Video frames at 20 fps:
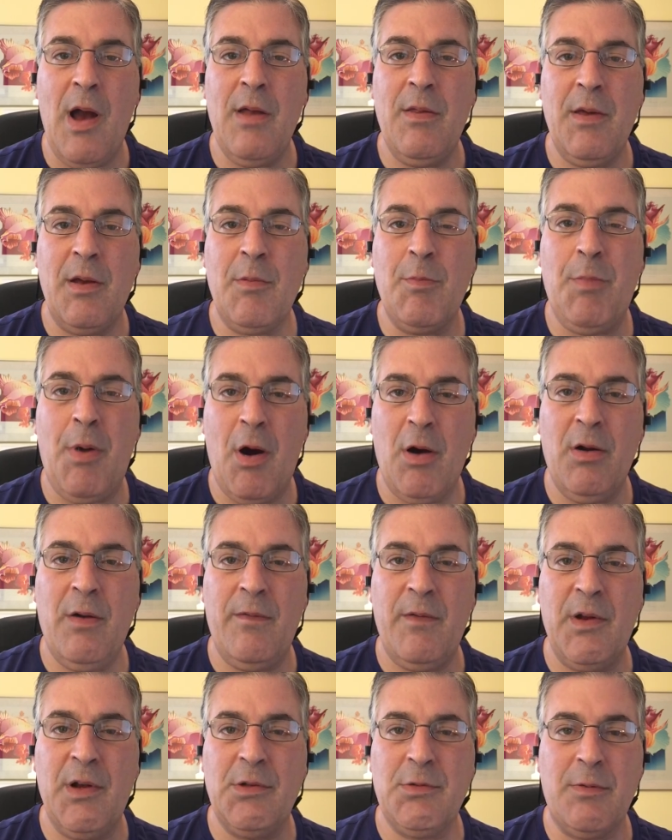I think part
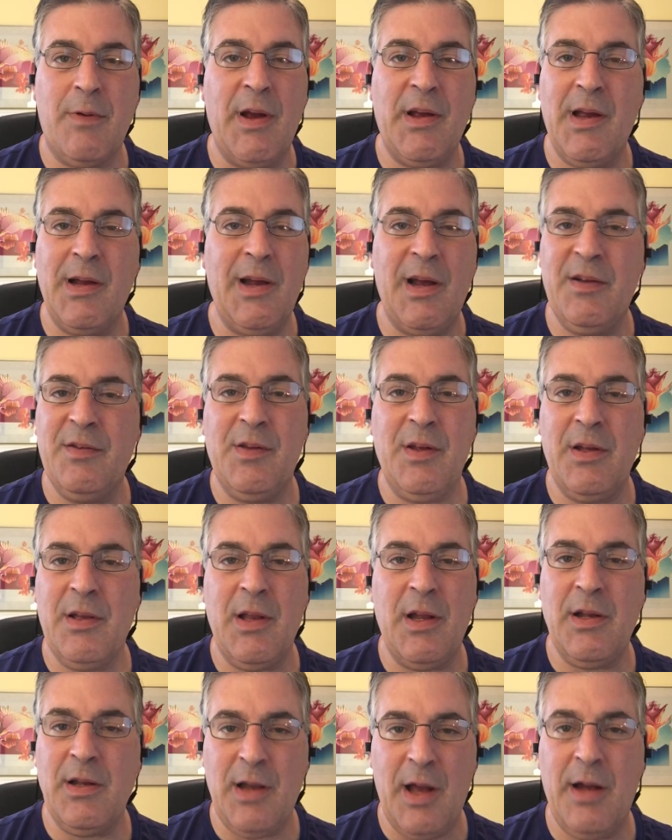of it is
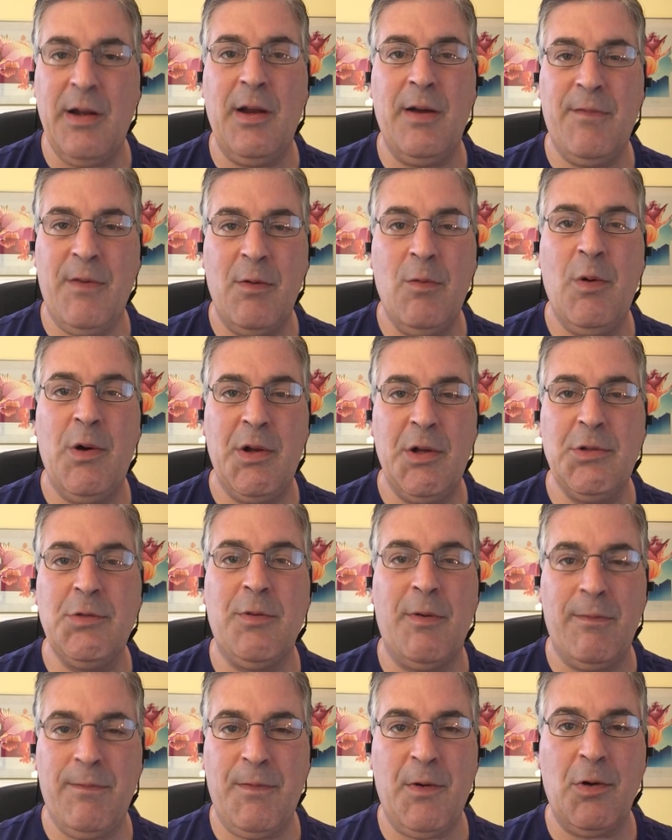recognizing that not everyone
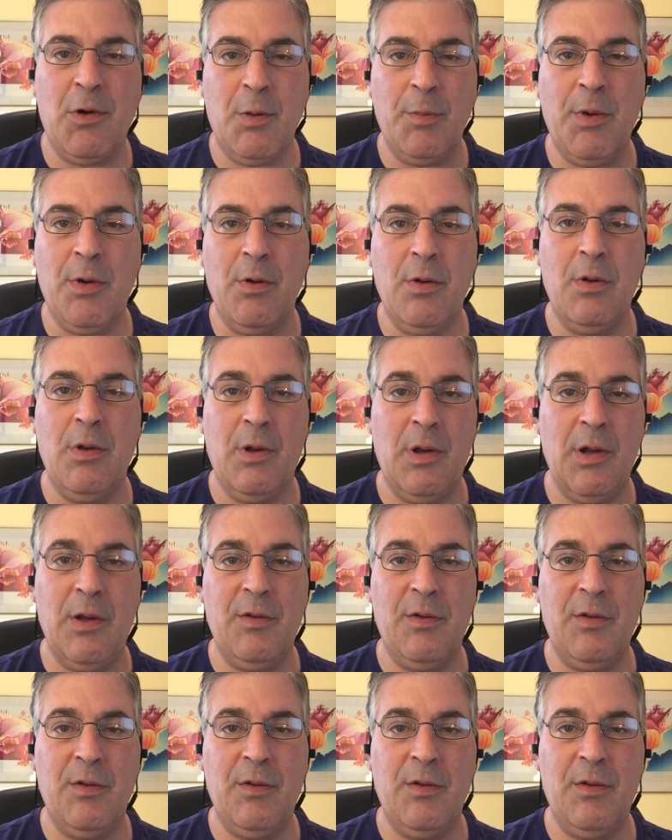is referable.